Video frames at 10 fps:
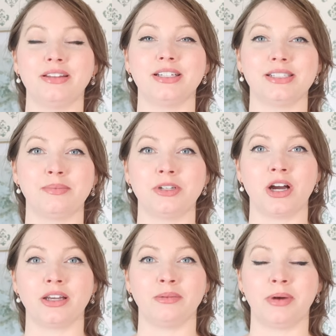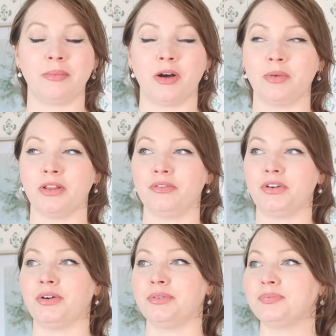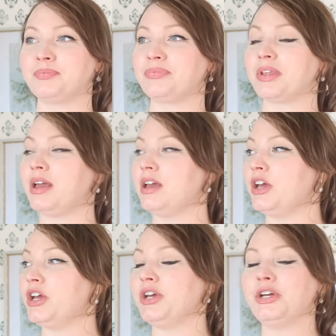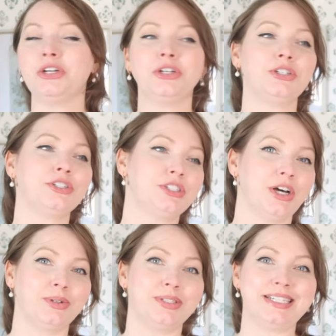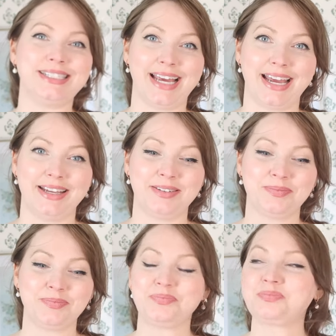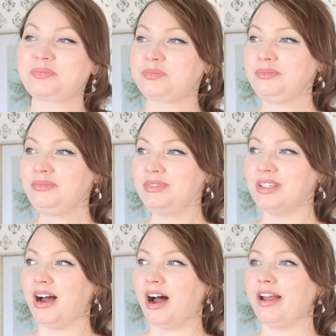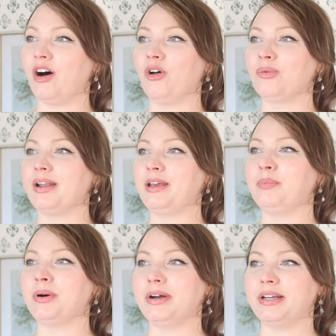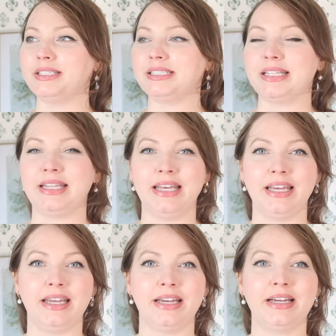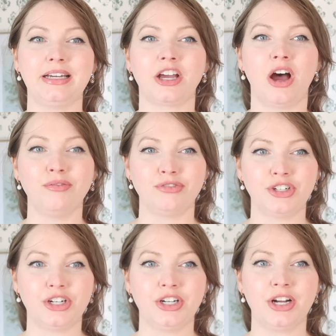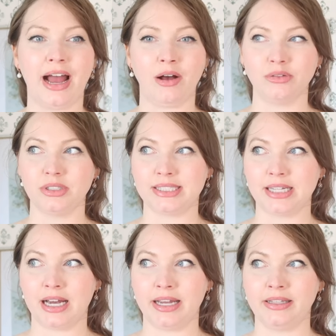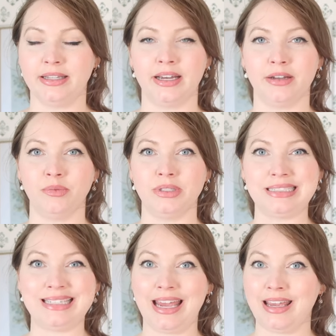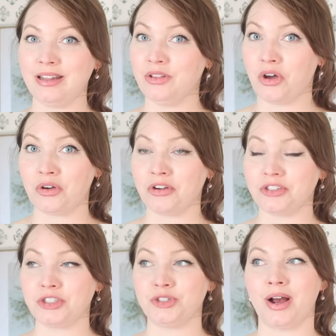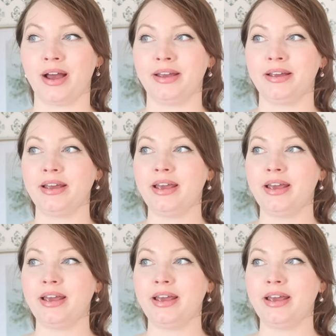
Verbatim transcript: unless I'm talking to my mom on the phone. So today, I already put the comforter outside that was taking longer to dry.